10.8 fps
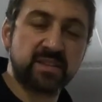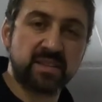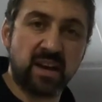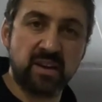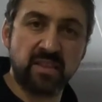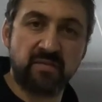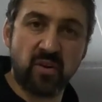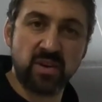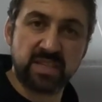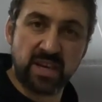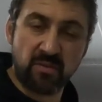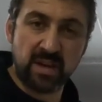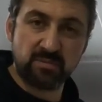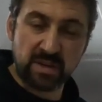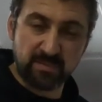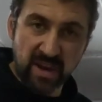So the first
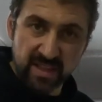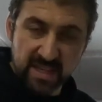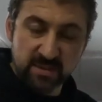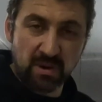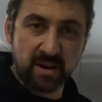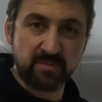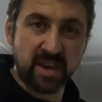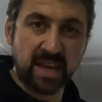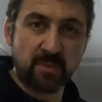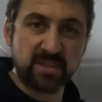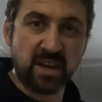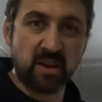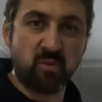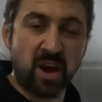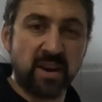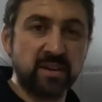series being this one, being episode
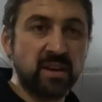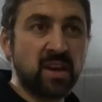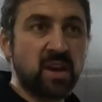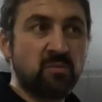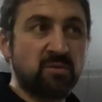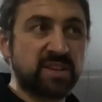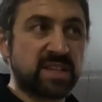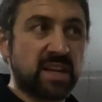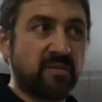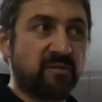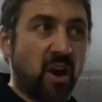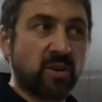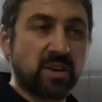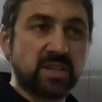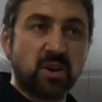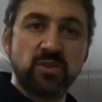1, we're just going to
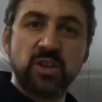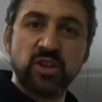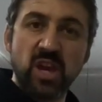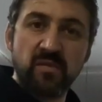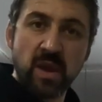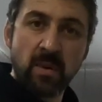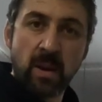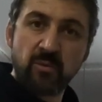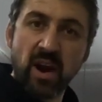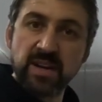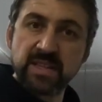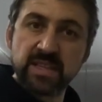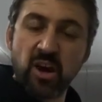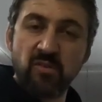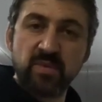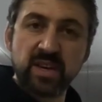focus on the GVM upgrade
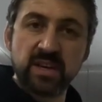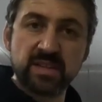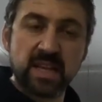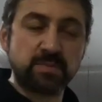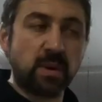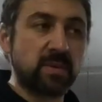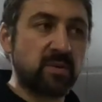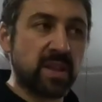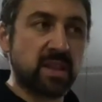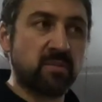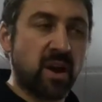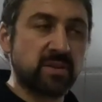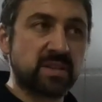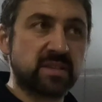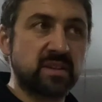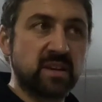itself, because that's probably one of the most